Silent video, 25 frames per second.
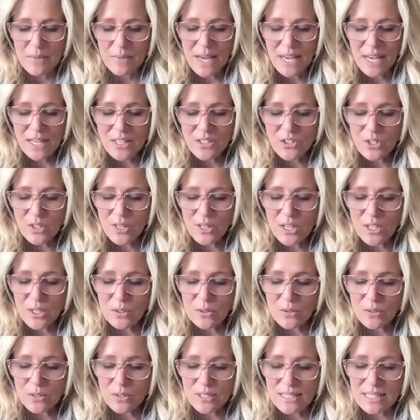And imagine
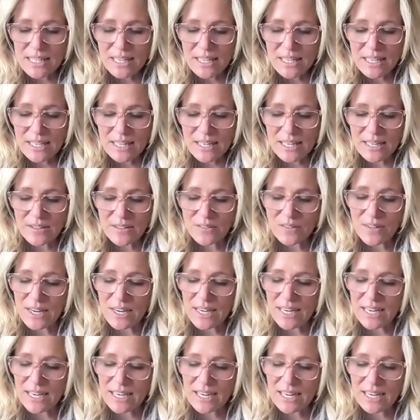that you're
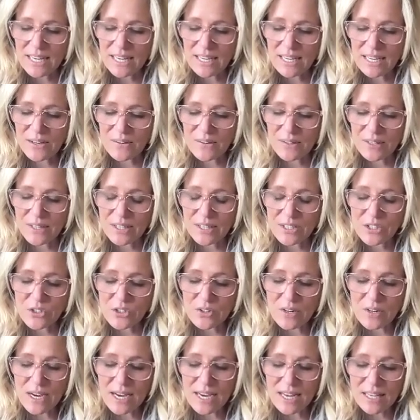standing right now
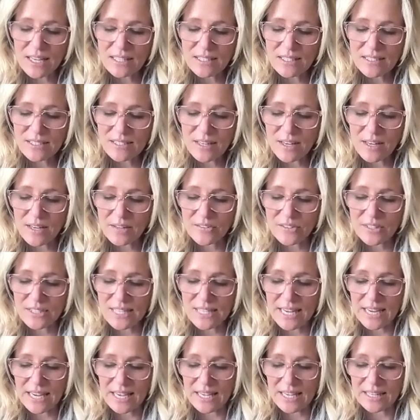in dry,
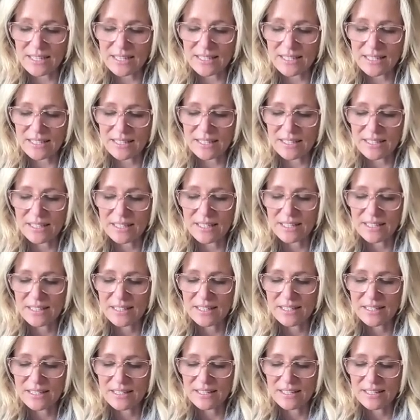soft sand
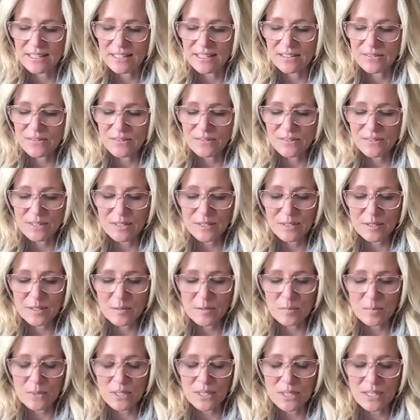and
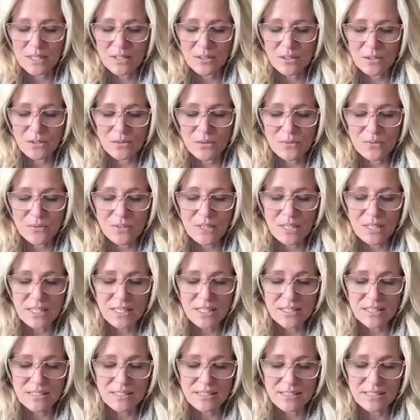feel it beneath your
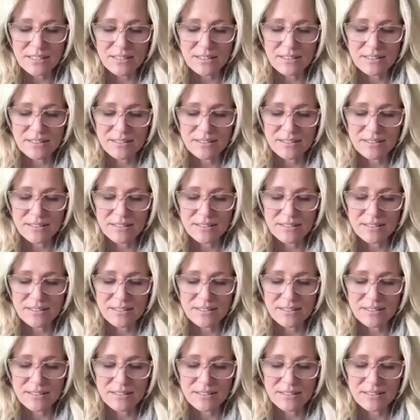feet